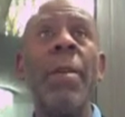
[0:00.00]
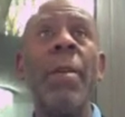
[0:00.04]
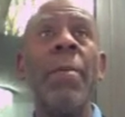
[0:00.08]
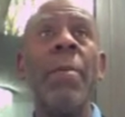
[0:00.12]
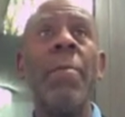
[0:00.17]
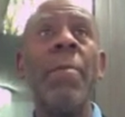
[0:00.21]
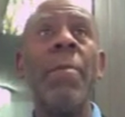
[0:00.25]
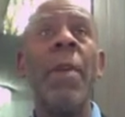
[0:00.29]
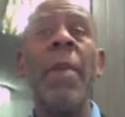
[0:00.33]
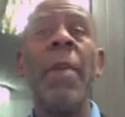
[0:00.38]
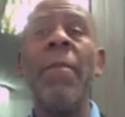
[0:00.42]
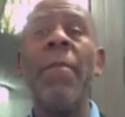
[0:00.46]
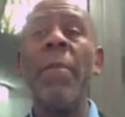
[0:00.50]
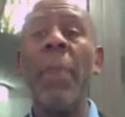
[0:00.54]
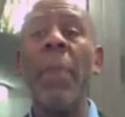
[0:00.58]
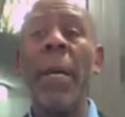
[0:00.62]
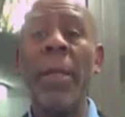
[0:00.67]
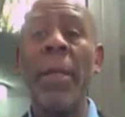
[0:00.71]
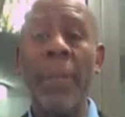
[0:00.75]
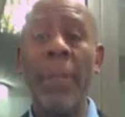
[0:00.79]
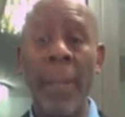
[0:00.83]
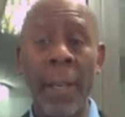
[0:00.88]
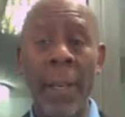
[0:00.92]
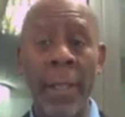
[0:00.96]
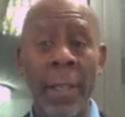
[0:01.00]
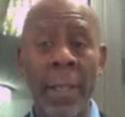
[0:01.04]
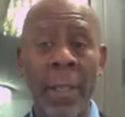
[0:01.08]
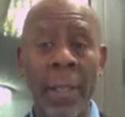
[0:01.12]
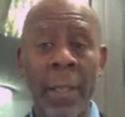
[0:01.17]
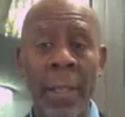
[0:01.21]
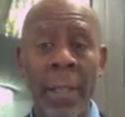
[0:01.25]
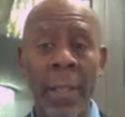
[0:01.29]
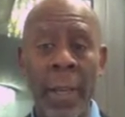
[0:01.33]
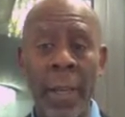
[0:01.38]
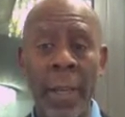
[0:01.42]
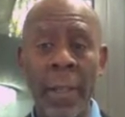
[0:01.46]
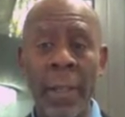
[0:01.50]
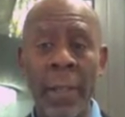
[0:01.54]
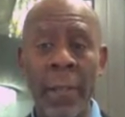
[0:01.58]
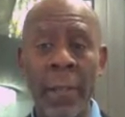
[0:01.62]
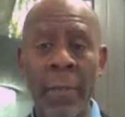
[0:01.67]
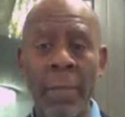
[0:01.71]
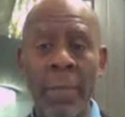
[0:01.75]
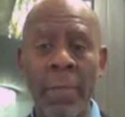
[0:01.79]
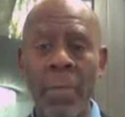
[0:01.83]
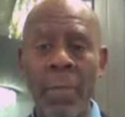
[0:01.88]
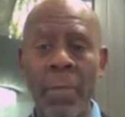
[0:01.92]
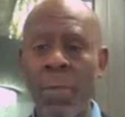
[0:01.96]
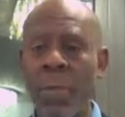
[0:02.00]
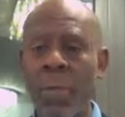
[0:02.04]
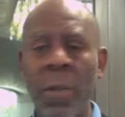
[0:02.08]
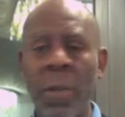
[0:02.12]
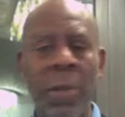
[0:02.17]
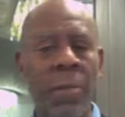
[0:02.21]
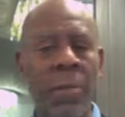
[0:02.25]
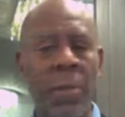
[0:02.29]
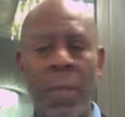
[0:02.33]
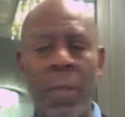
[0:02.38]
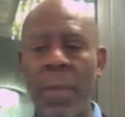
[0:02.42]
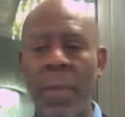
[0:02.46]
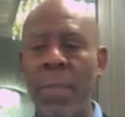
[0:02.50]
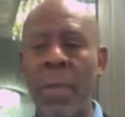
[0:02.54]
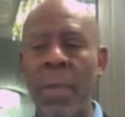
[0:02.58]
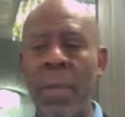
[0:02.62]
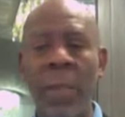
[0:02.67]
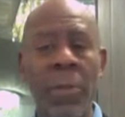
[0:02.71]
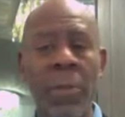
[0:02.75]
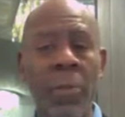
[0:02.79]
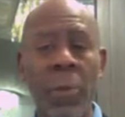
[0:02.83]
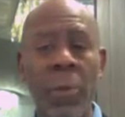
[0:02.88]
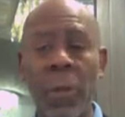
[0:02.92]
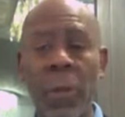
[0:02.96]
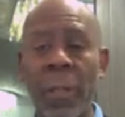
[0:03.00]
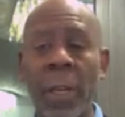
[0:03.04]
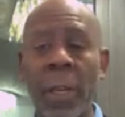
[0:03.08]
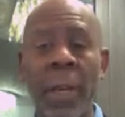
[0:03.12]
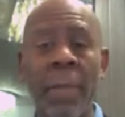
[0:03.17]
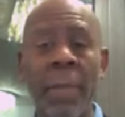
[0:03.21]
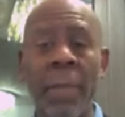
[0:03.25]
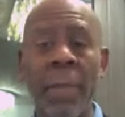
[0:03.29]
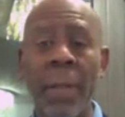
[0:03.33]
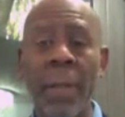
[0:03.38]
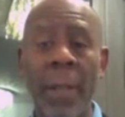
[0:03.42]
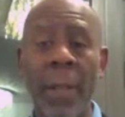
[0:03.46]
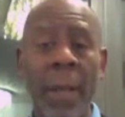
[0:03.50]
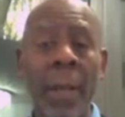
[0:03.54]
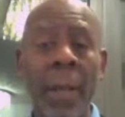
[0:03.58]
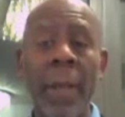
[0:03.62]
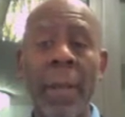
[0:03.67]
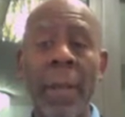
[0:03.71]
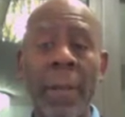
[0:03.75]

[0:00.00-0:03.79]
We have about 19 days. We don't need much more time than that.